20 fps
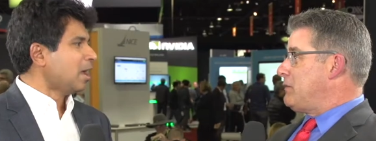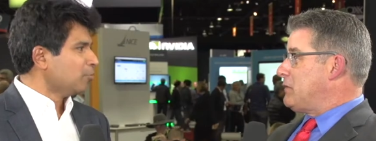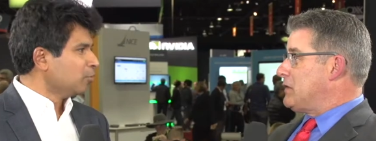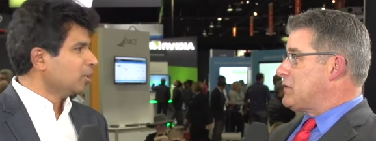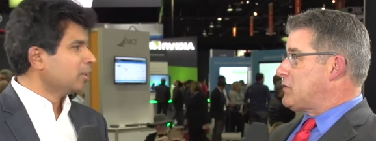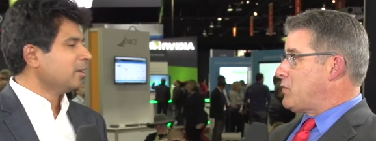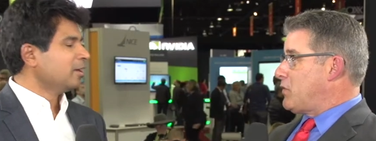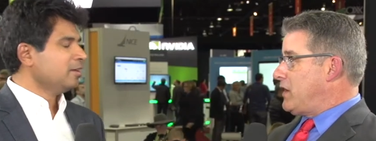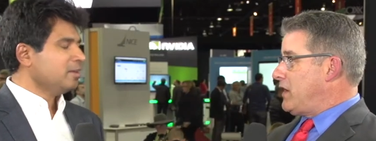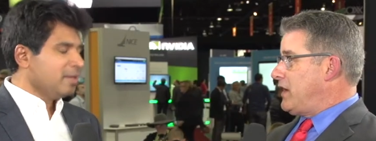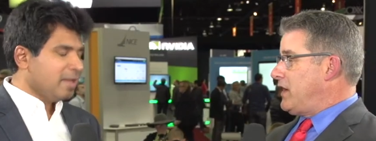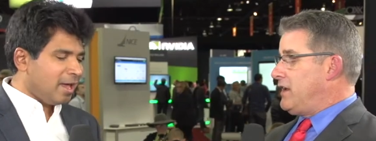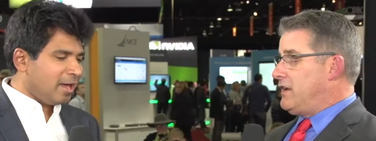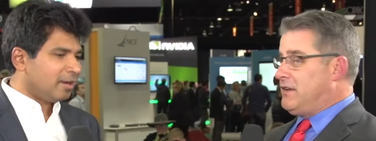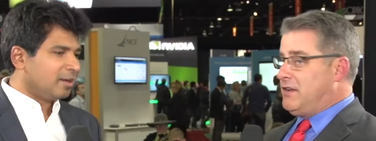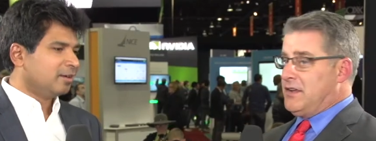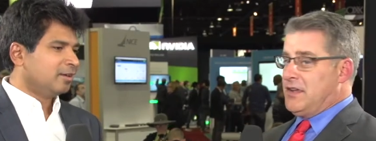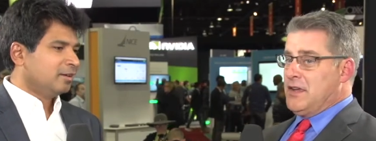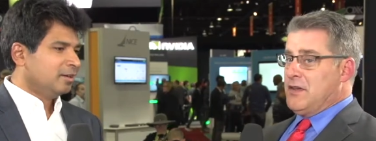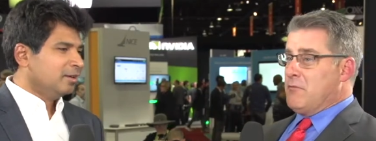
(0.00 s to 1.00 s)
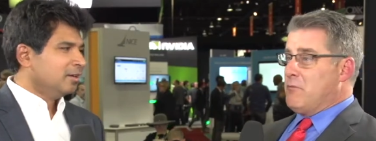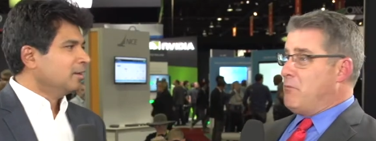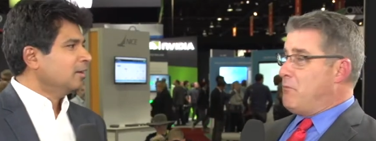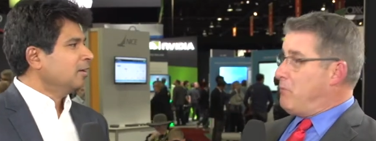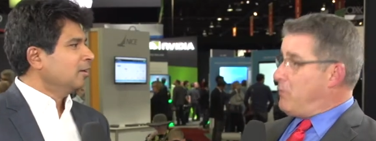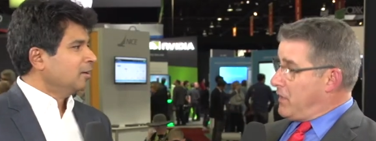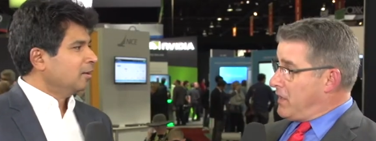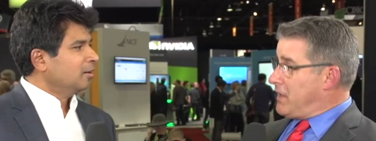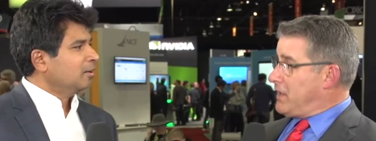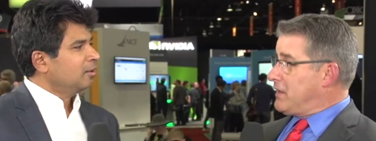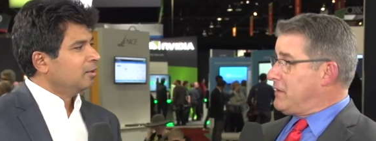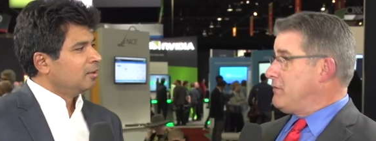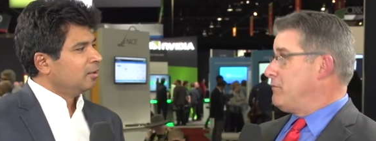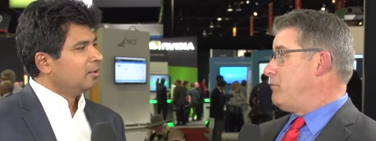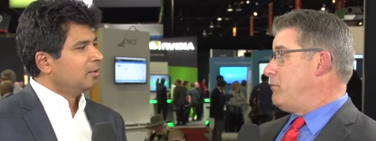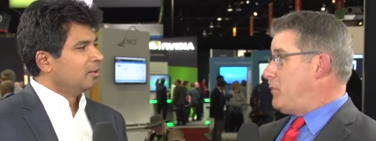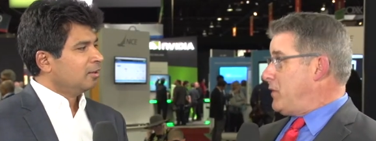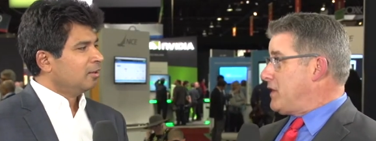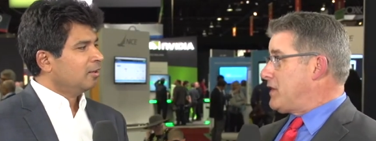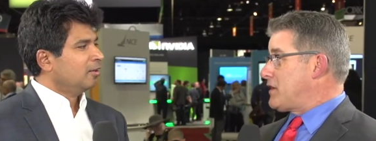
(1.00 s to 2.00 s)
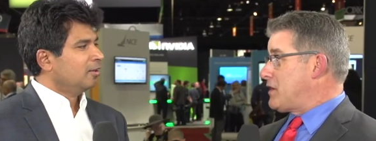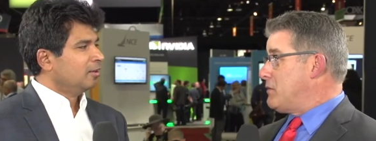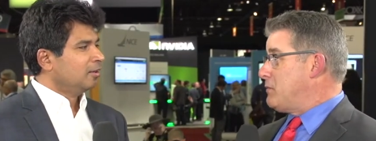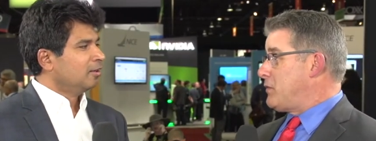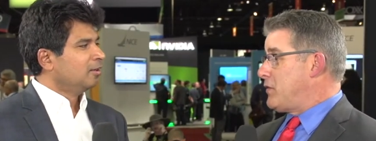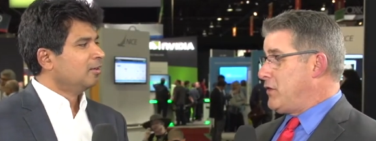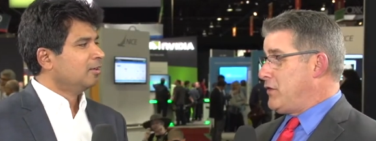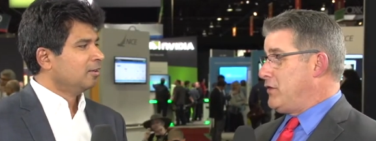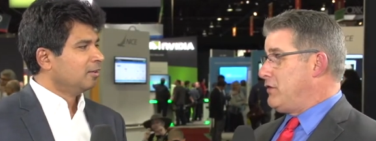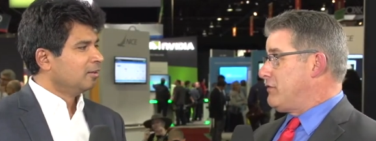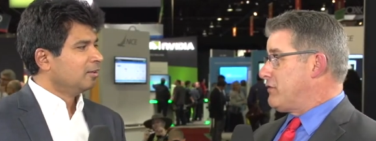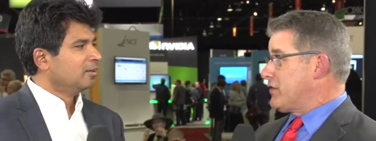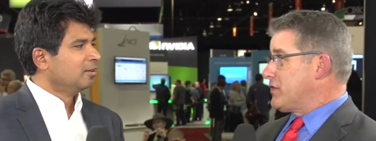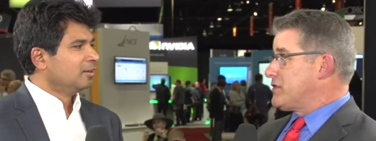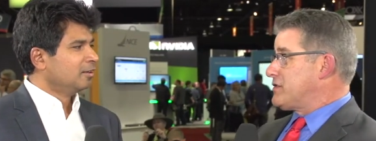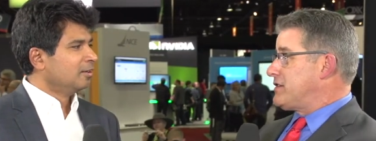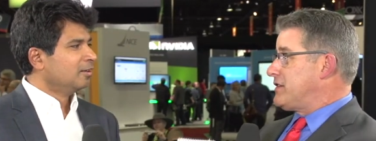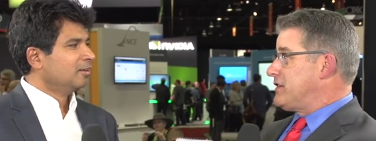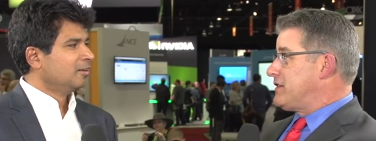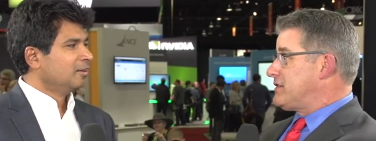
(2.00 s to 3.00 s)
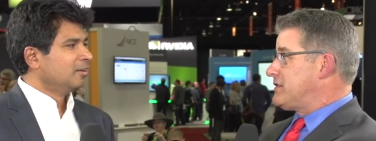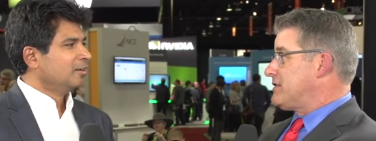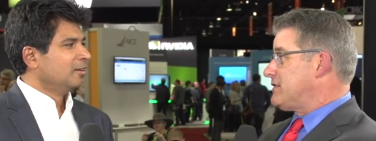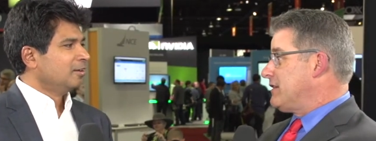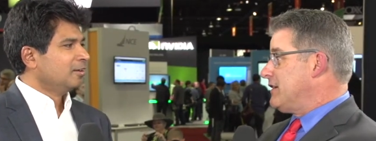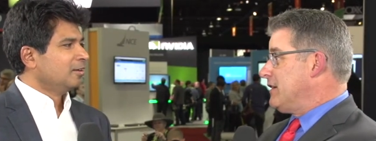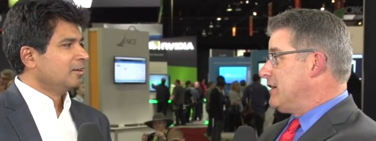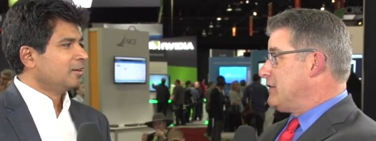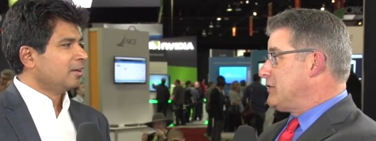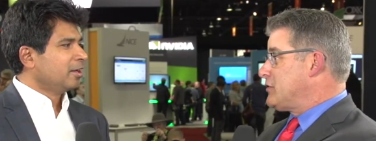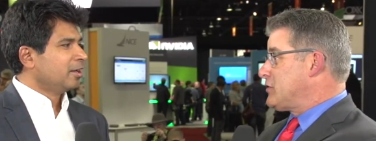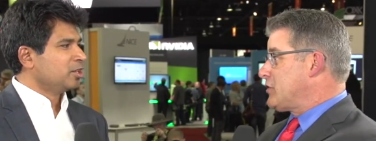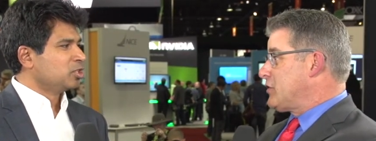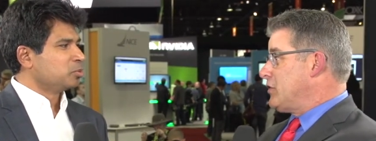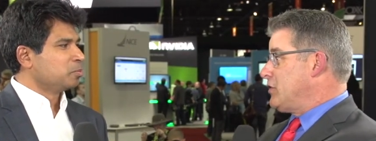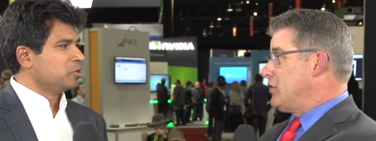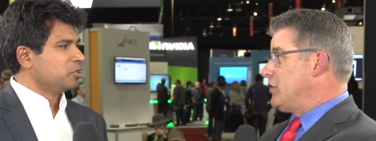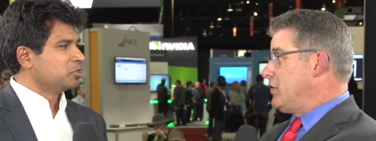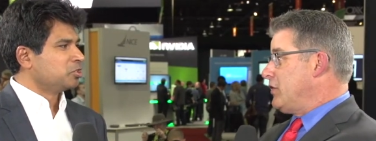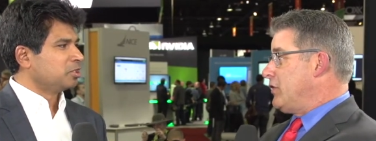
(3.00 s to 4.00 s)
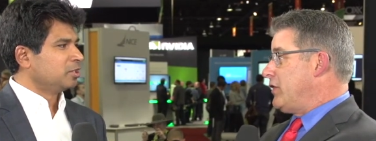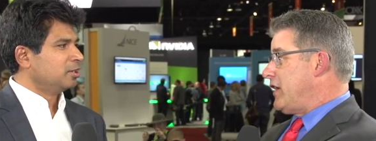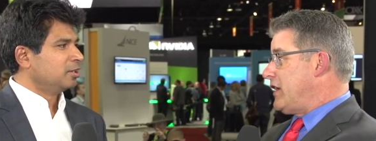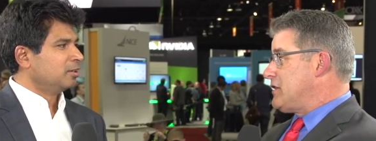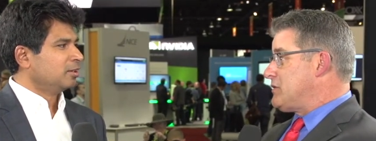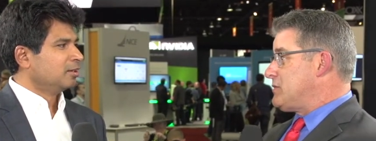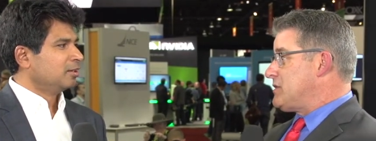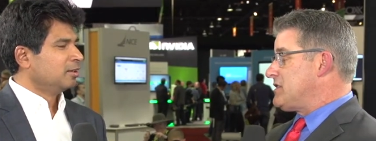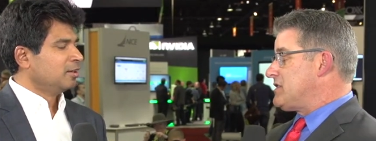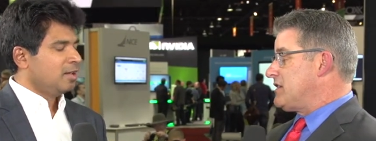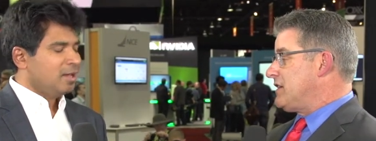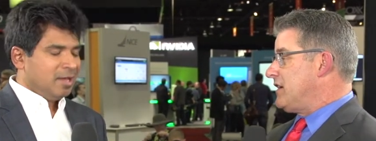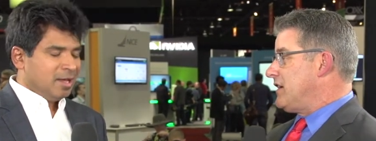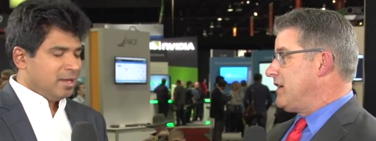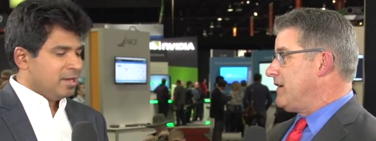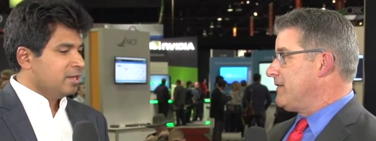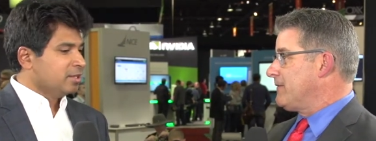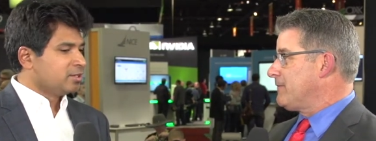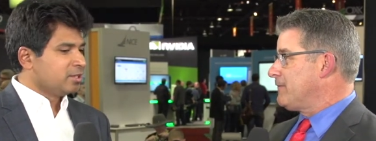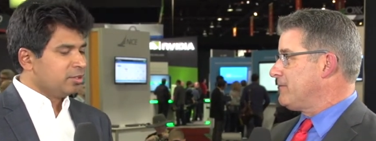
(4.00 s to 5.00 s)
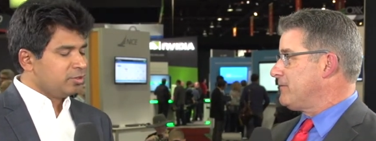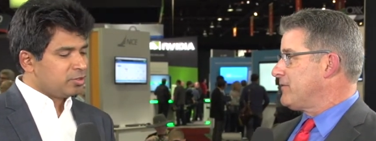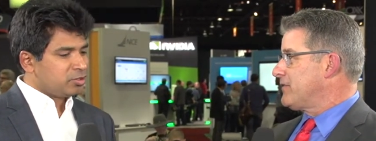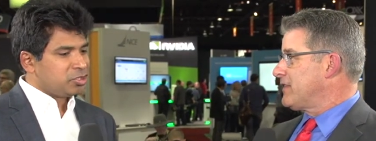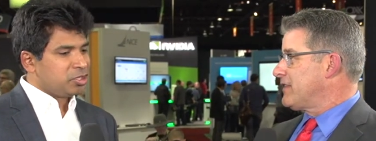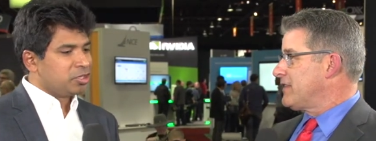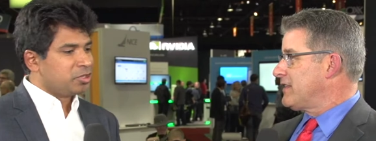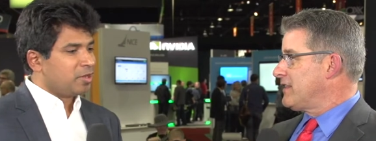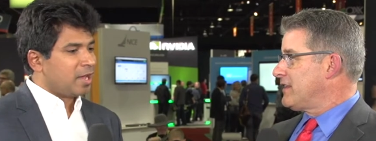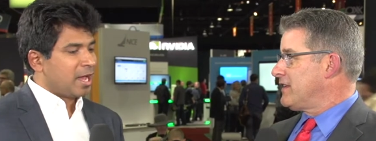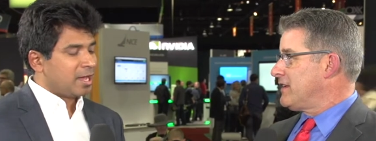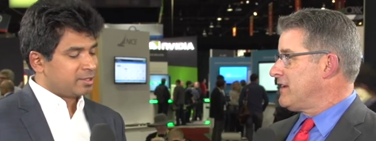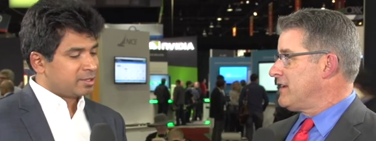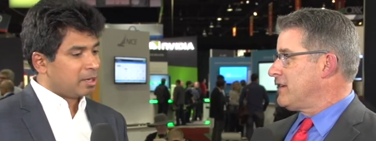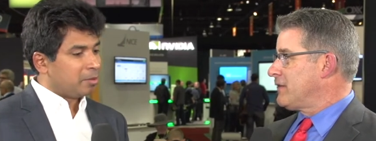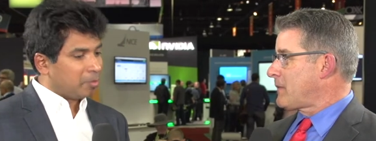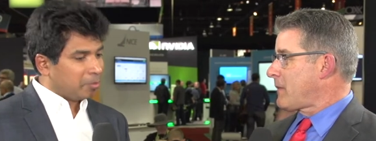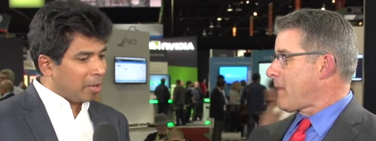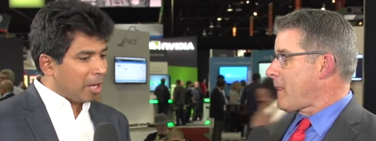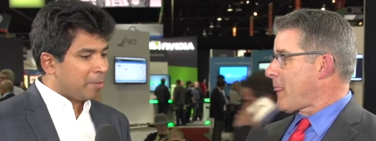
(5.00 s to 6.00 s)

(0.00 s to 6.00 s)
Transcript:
Speaker 1: Navigate, between yeah. big, big compute versus HPC. HPC.
Speaker 2: It's interesting you ask. I'm,